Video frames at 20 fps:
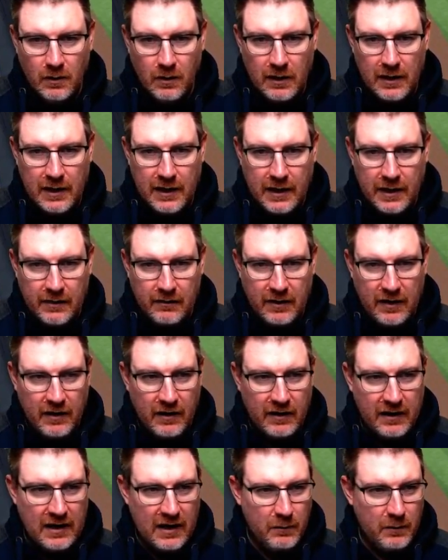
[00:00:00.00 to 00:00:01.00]
And
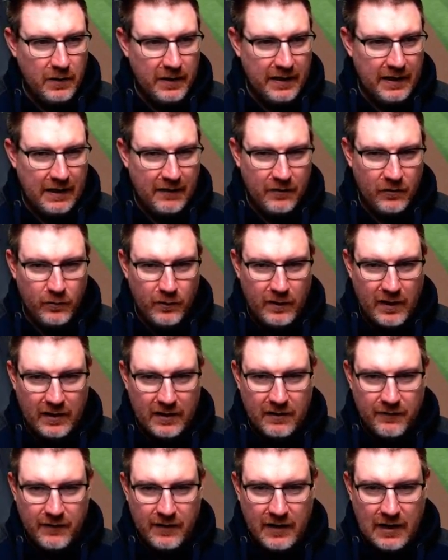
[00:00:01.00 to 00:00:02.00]
can we get out of this without
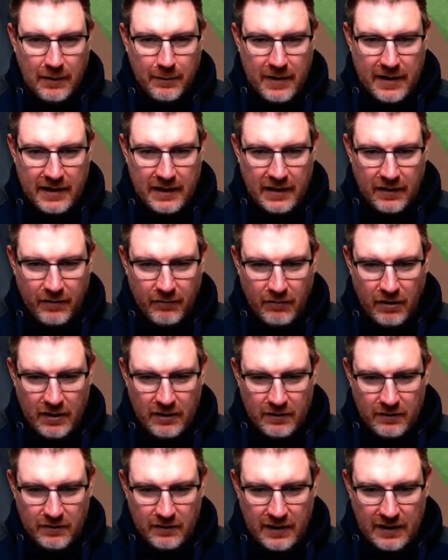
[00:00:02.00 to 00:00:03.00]
giving up any other
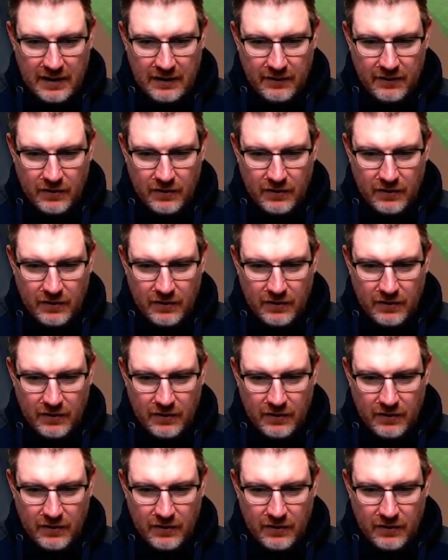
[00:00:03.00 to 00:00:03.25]
runs? It is